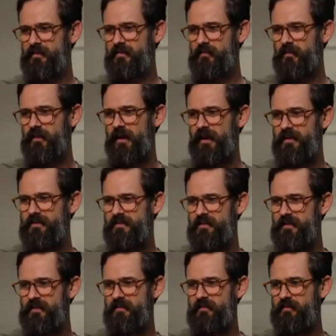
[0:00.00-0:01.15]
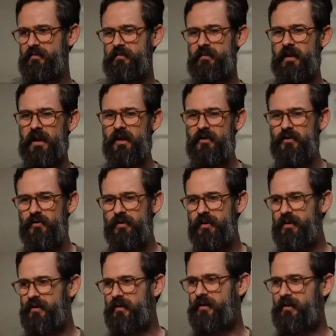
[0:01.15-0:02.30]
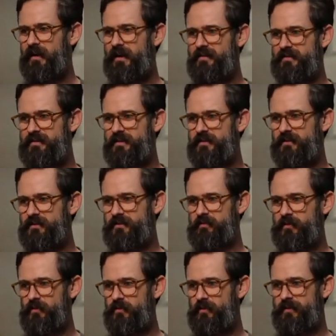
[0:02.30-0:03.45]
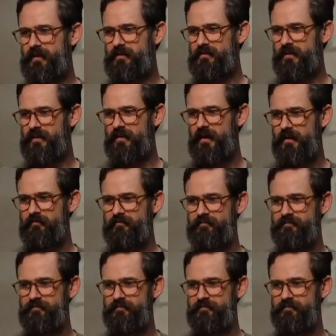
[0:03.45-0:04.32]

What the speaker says: Well, honestly, our career allows us to do some cool things like that.